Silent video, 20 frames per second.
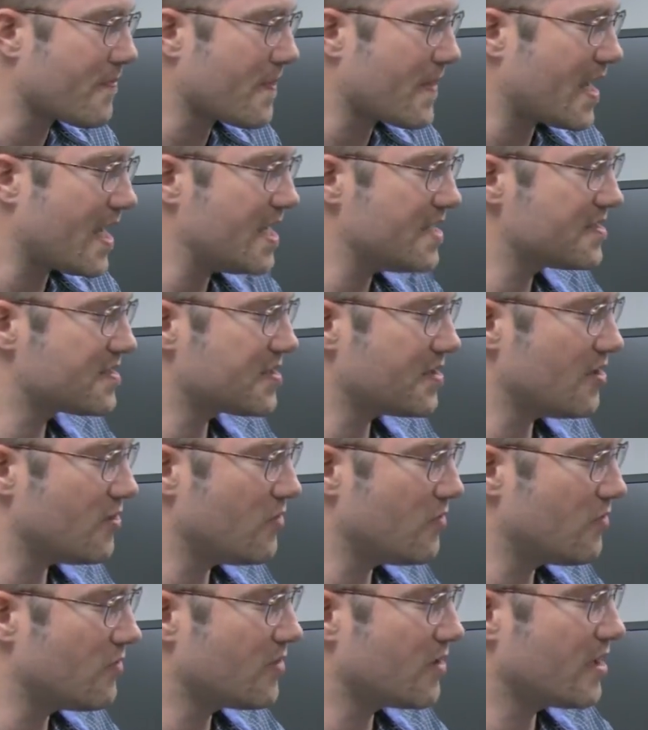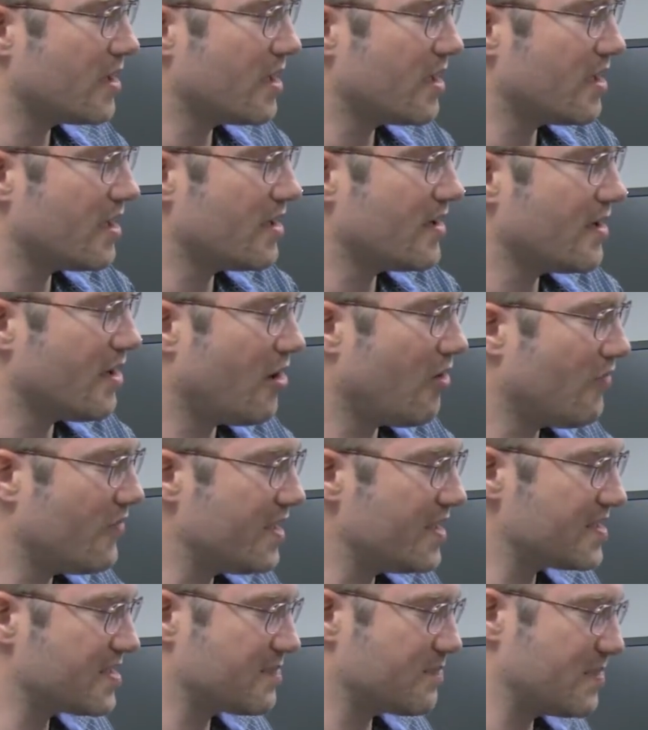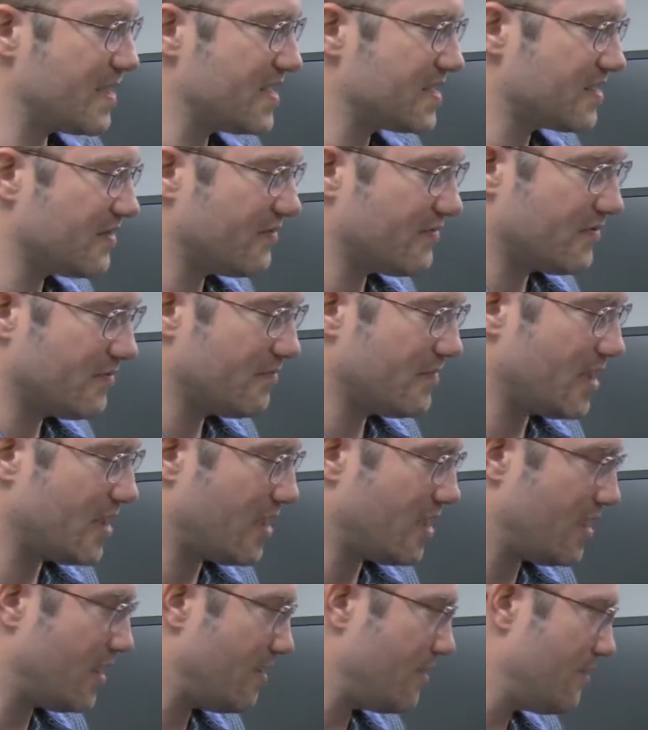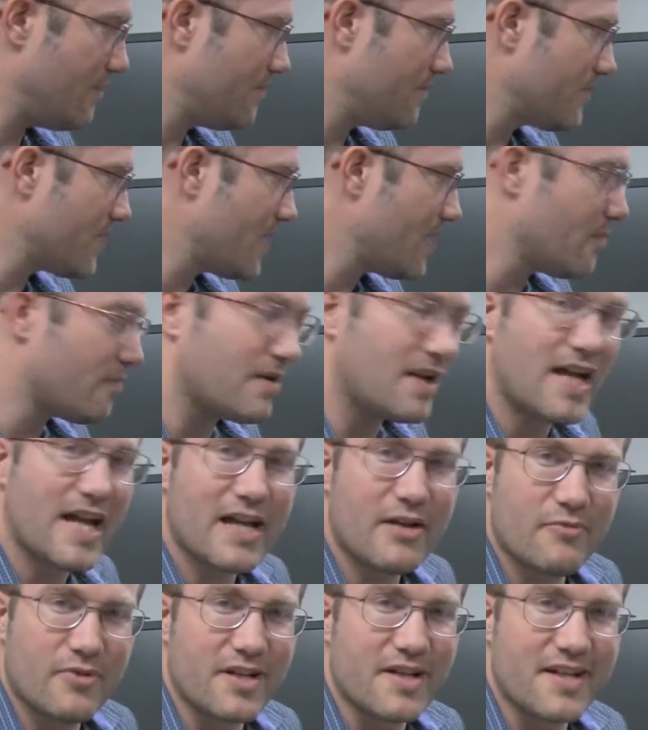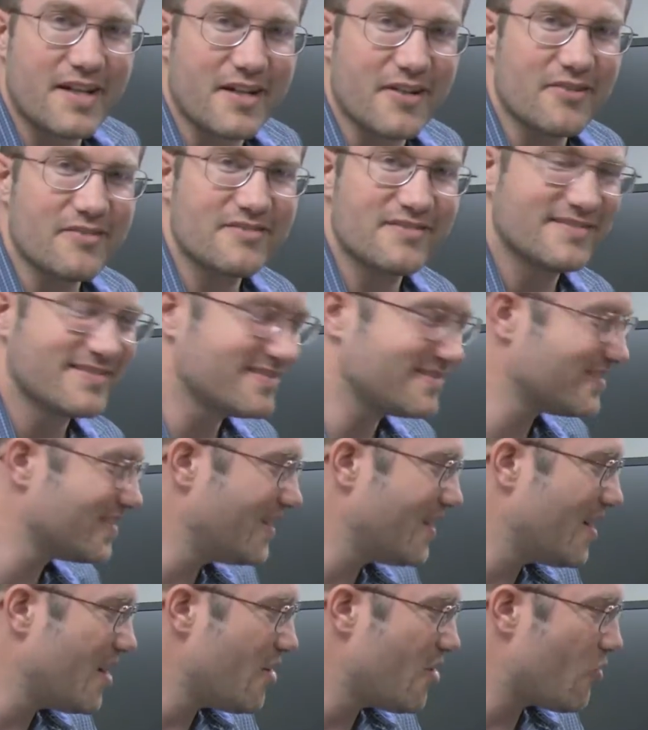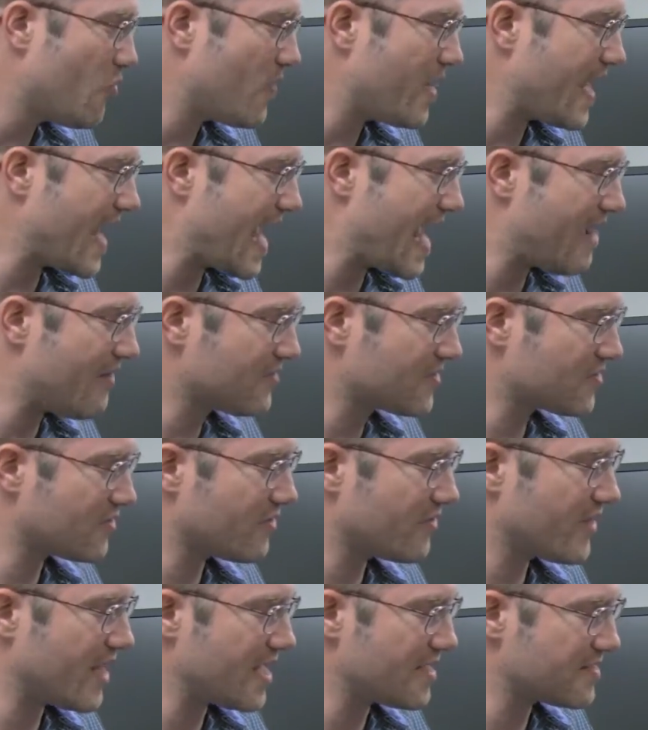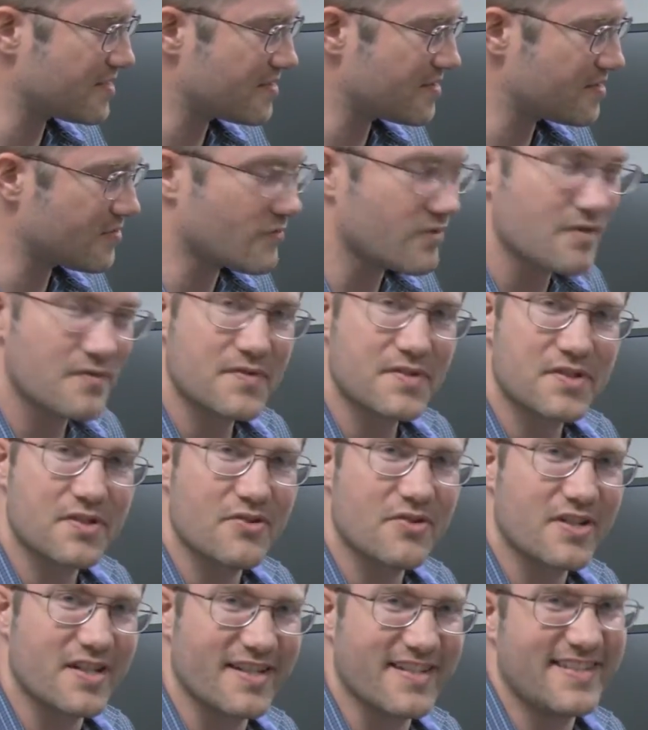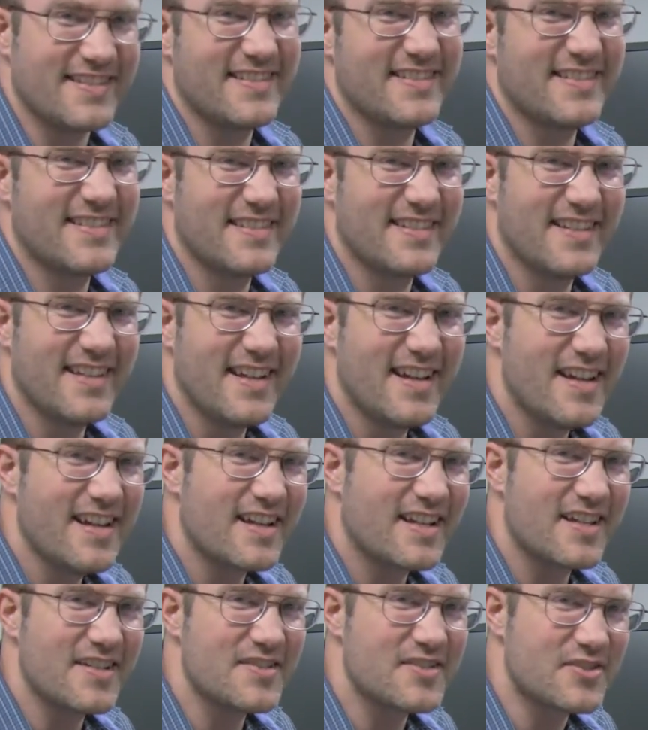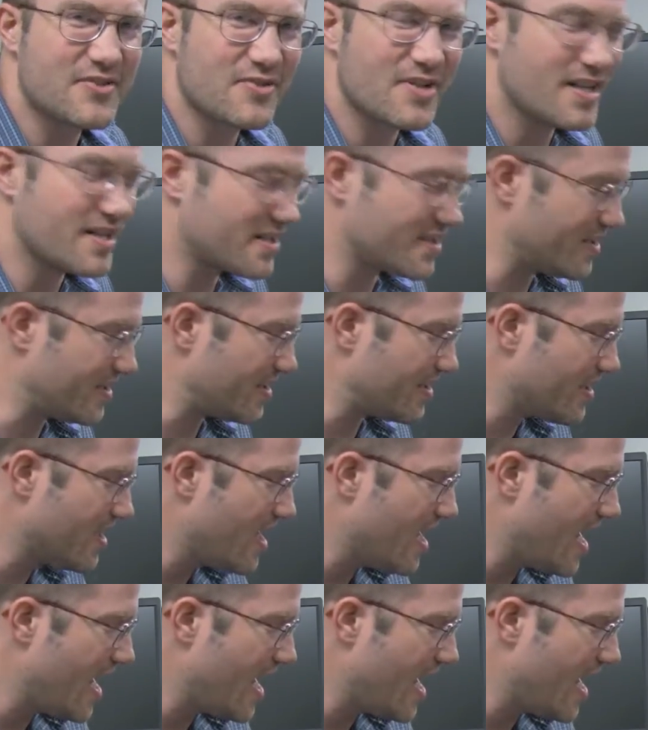And so on this piece of plywood here, we have that sort of circuit constructed.